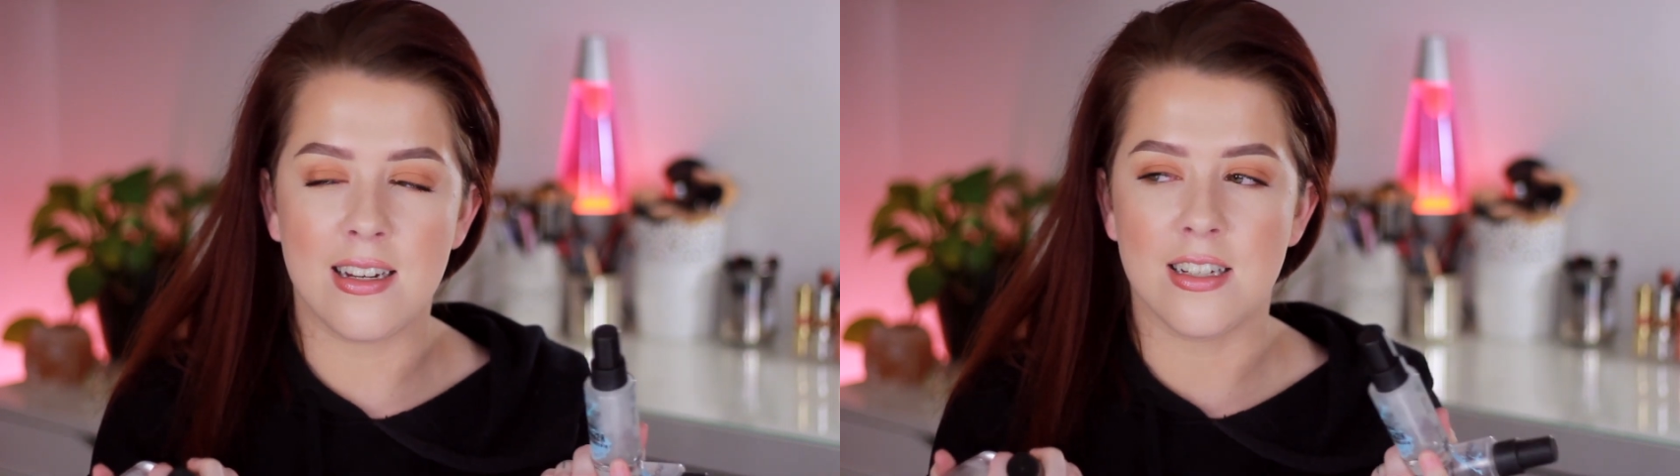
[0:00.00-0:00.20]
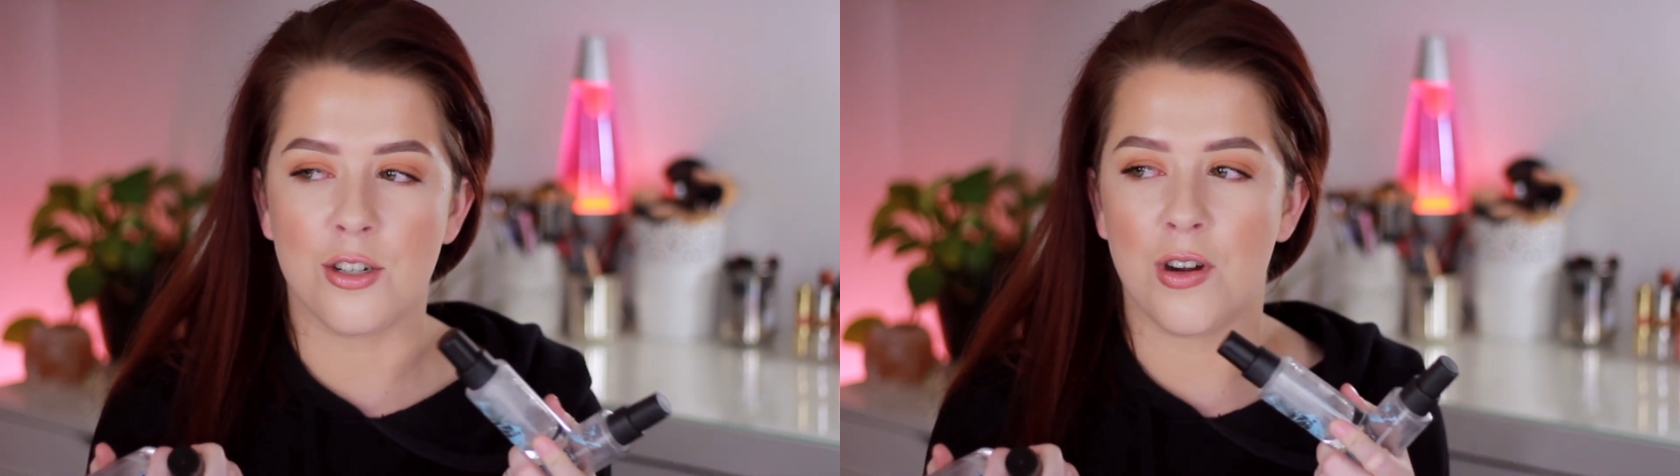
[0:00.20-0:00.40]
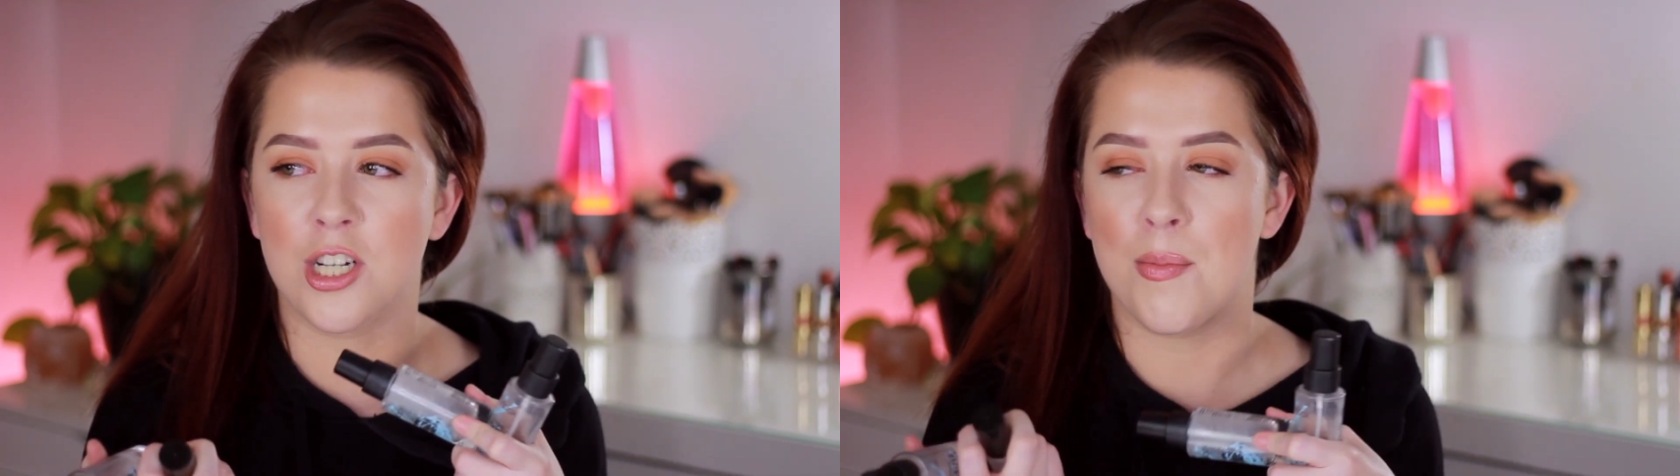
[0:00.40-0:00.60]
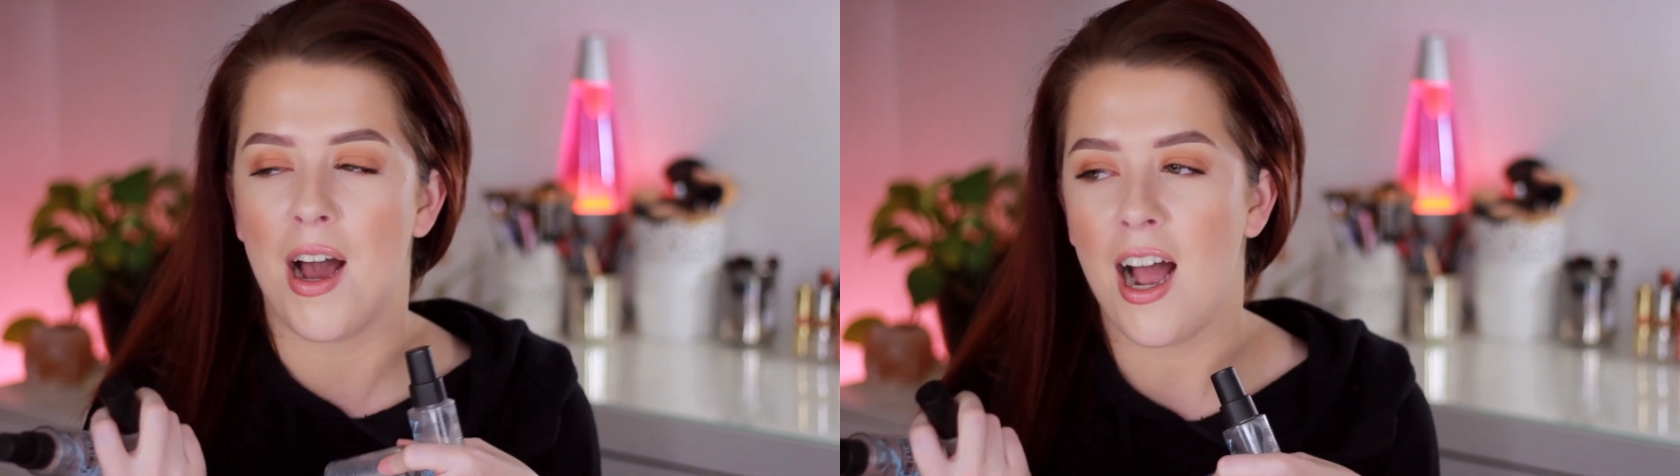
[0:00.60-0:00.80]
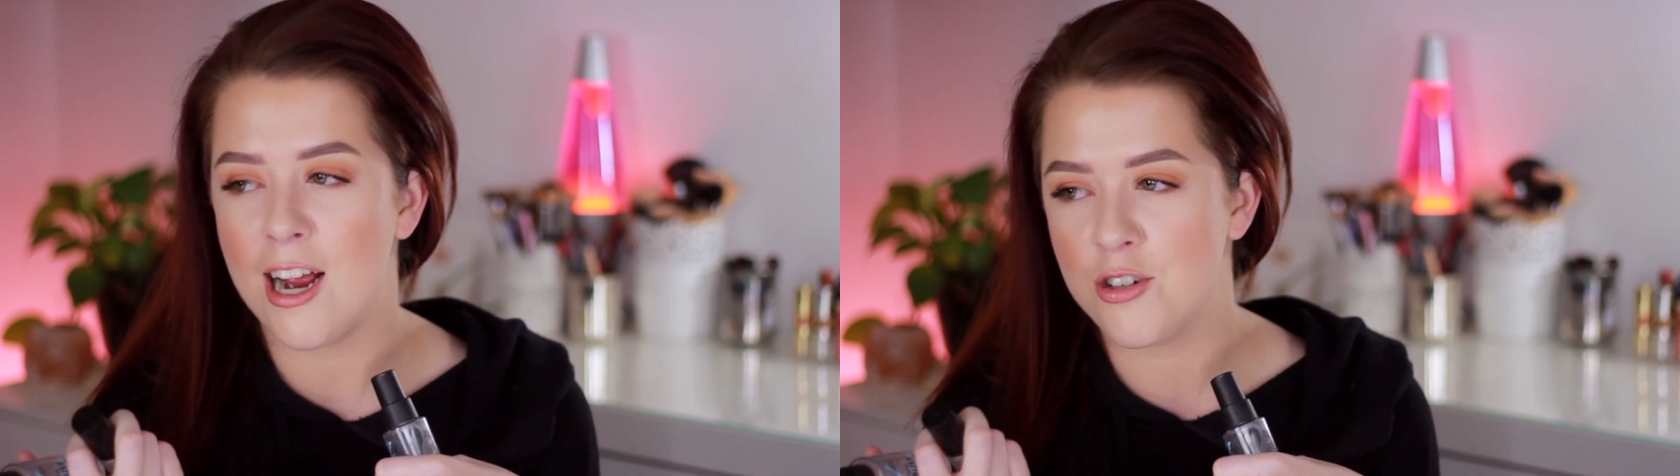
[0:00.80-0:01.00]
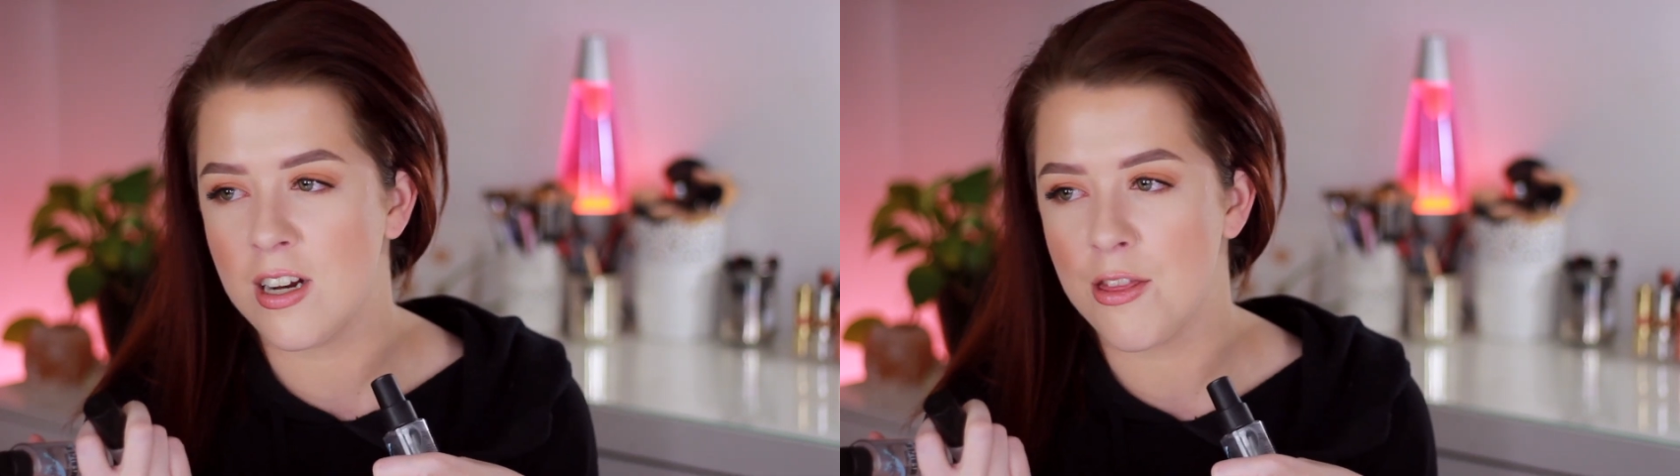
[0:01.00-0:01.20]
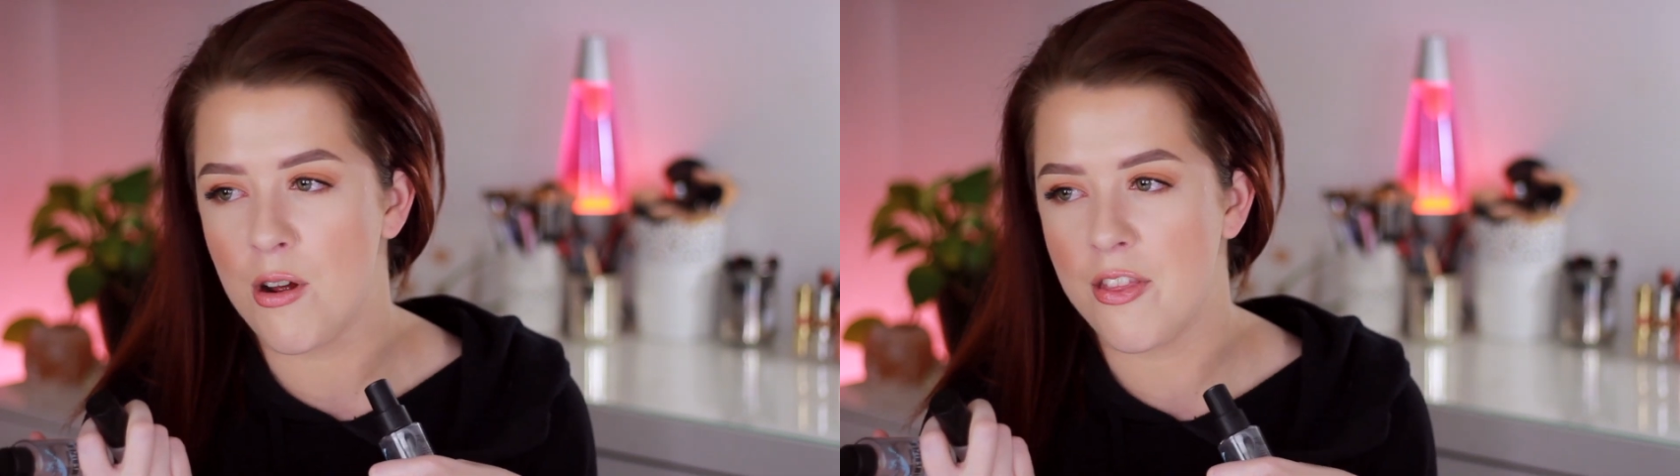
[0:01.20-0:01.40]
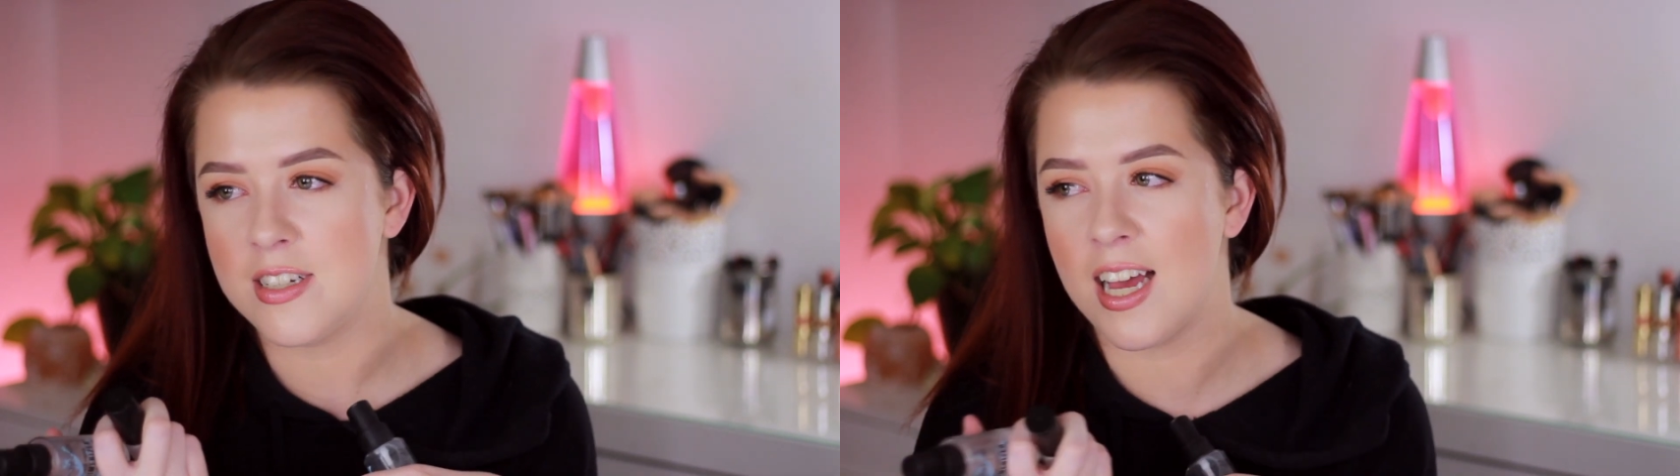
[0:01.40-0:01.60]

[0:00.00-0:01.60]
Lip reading: It does a great job of hydrating it throughout